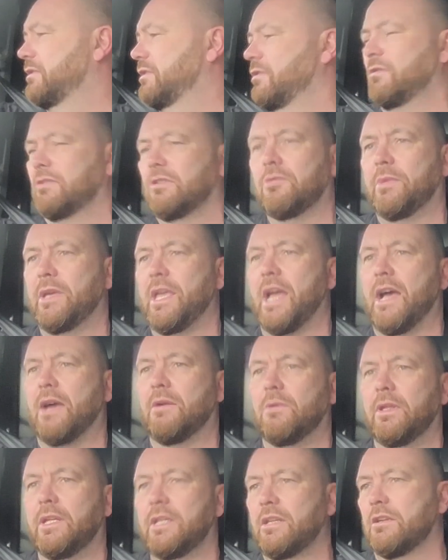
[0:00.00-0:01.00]
they'll be
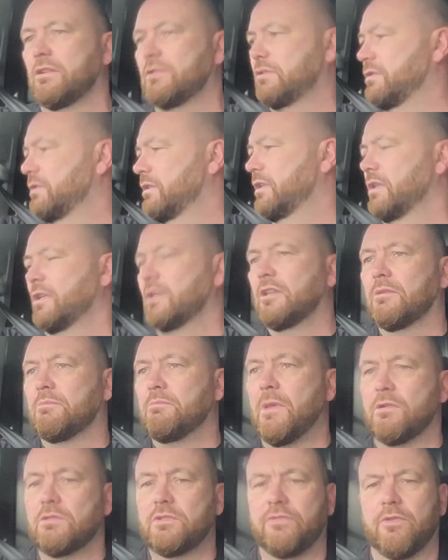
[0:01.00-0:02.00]
howling, because
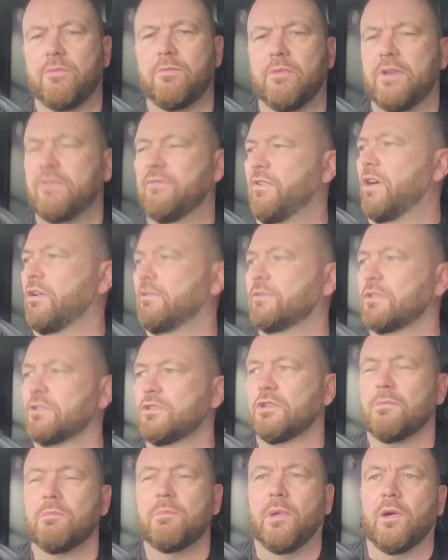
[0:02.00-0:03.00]
most of them were involved at
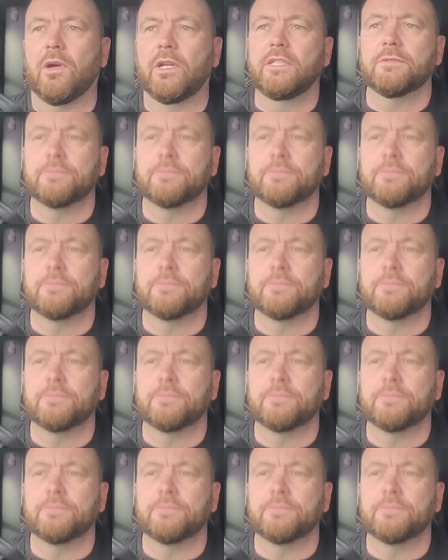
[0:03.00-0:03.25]
some point.